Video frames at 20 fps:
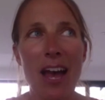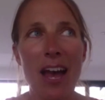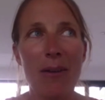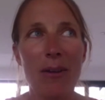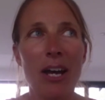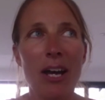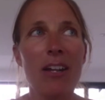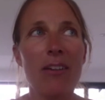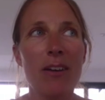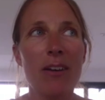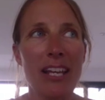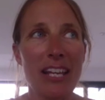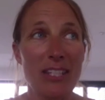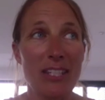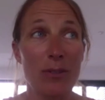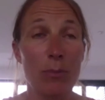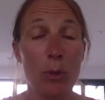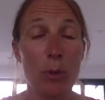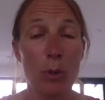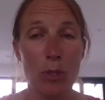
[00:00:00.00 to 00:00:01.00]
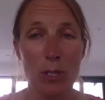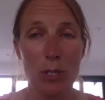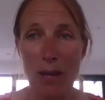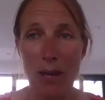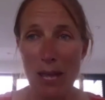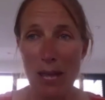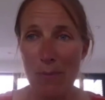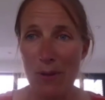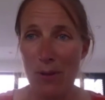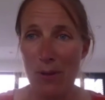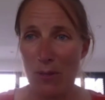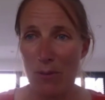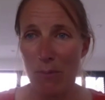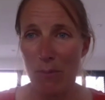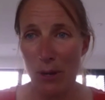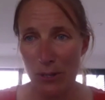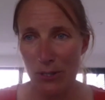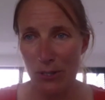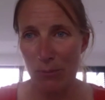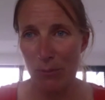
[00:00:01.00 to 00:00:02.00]
kind of, I guess, a water baby with
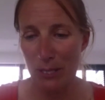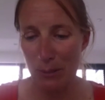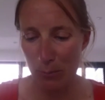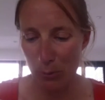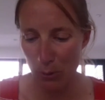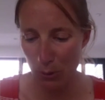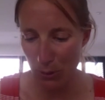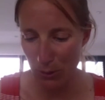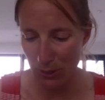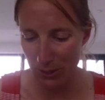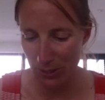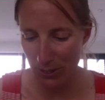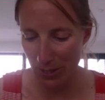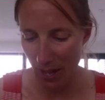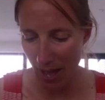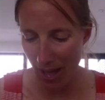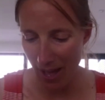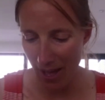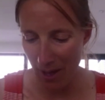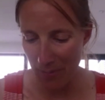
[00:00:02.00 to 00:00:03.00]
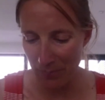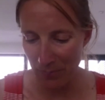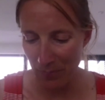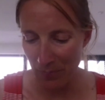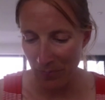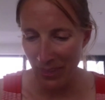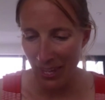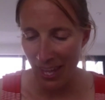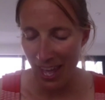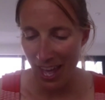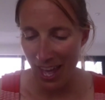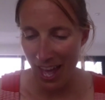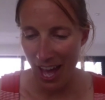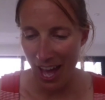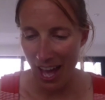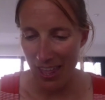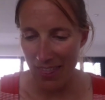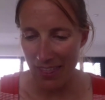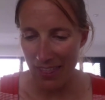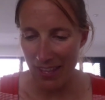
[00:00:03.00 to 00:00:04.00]
most of my sports.
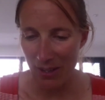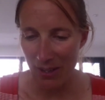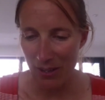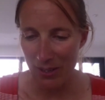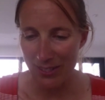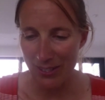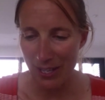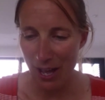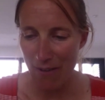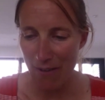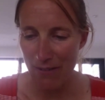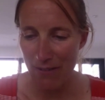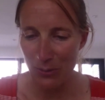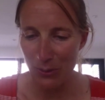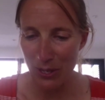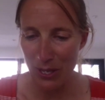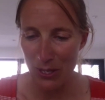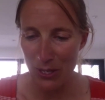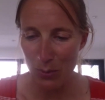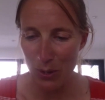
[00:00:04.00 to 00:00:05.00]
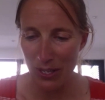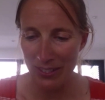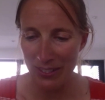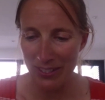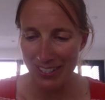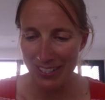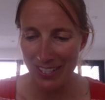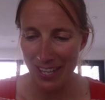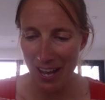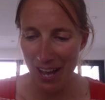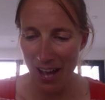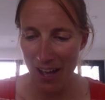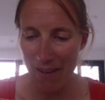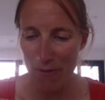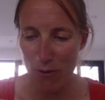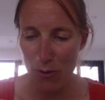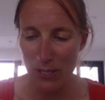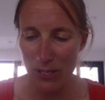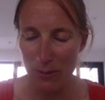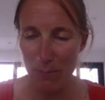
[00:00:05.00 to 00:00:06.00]
I think surfing is one of those ones that I've
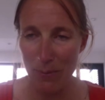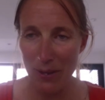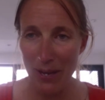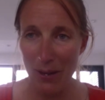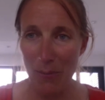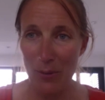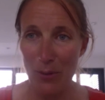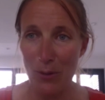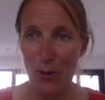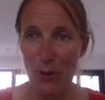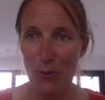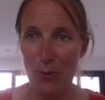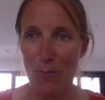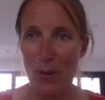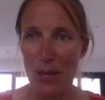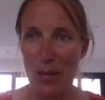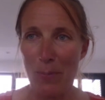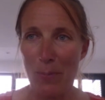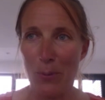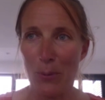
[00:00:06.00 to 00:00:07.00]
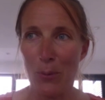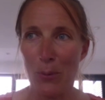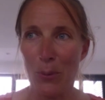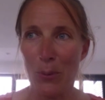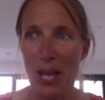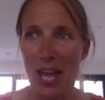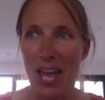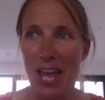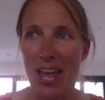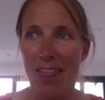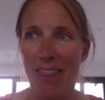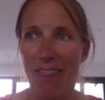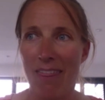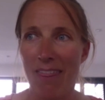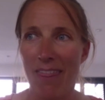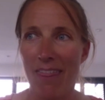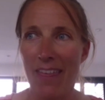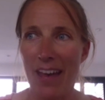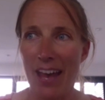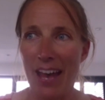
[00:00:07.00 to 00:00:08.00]
always been with a group of people
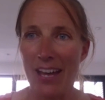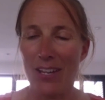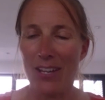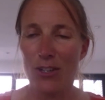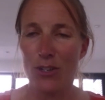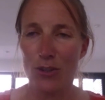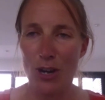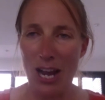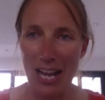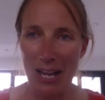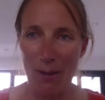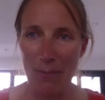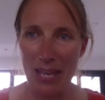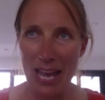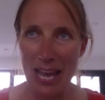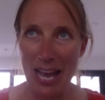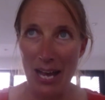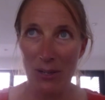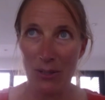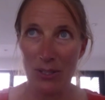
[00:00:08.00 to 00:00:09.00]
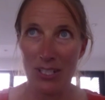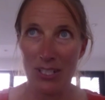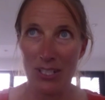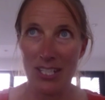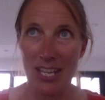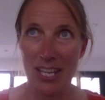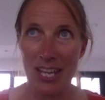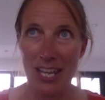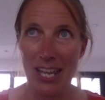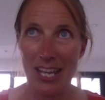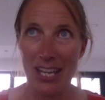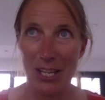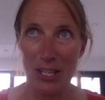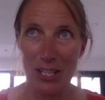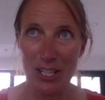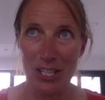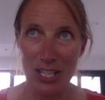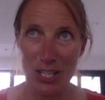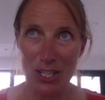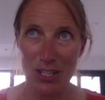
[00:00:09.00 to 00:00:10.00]
that drag me out in
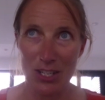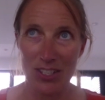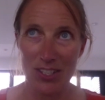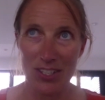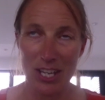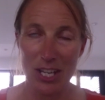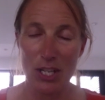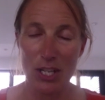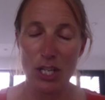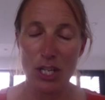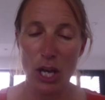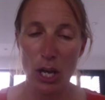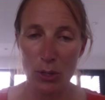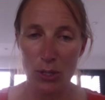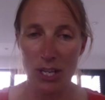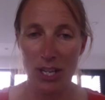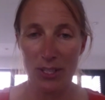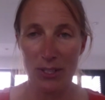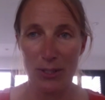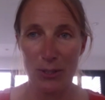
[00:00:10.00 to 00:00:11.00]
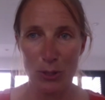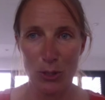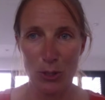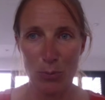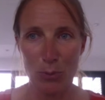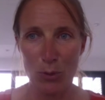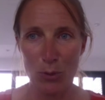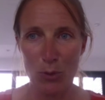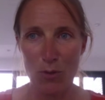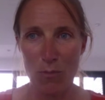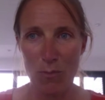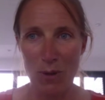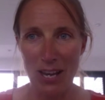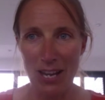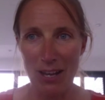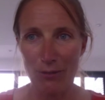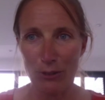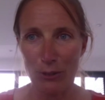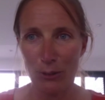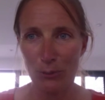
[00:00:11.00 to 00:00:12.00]
conditions that are totally unsuitable for my
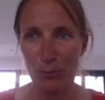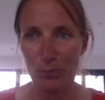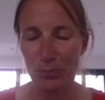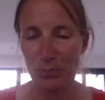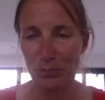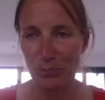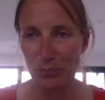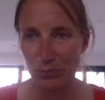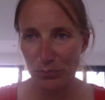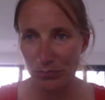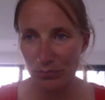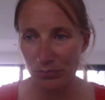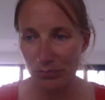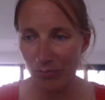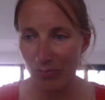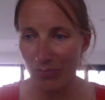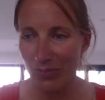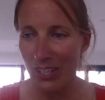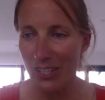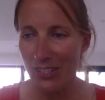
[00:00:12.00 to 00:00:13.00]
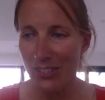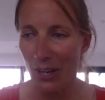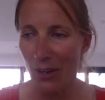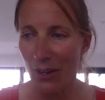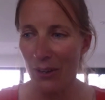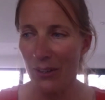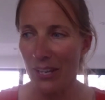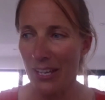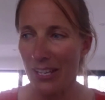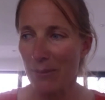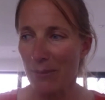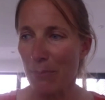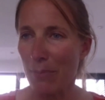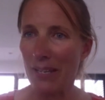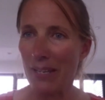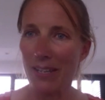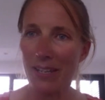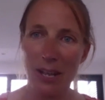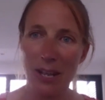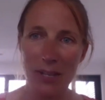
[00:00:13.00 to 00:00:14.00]
level. So it's
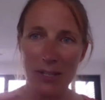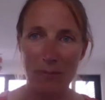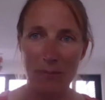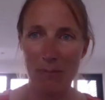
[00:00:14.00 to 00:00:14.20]
been, you know,